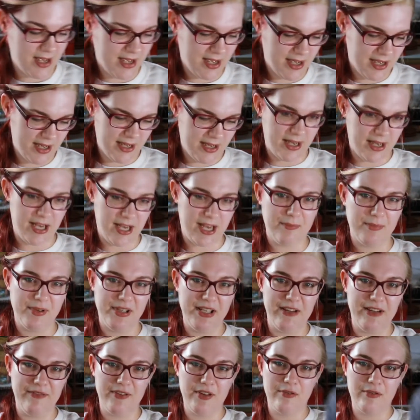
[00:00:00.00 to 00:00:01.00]
I
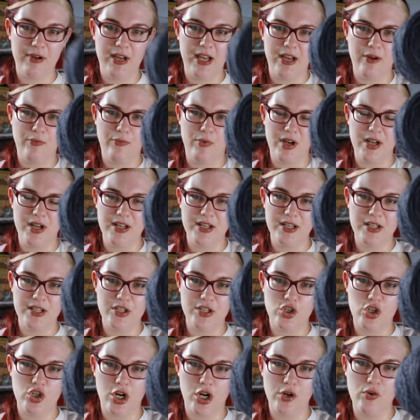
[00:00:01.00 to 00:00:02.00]
believe the gray was
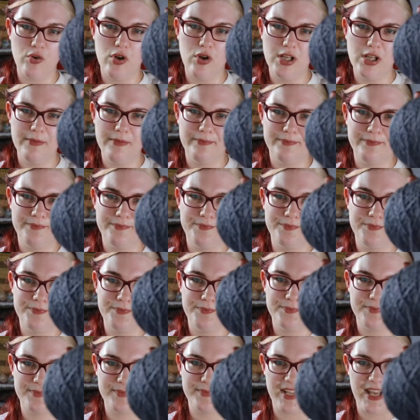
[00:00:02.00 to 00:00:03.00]
charcoal,
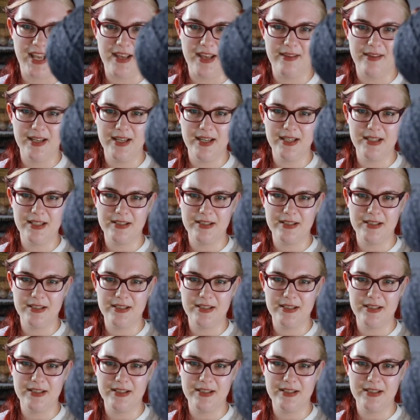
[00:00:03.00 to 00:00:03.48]
I think.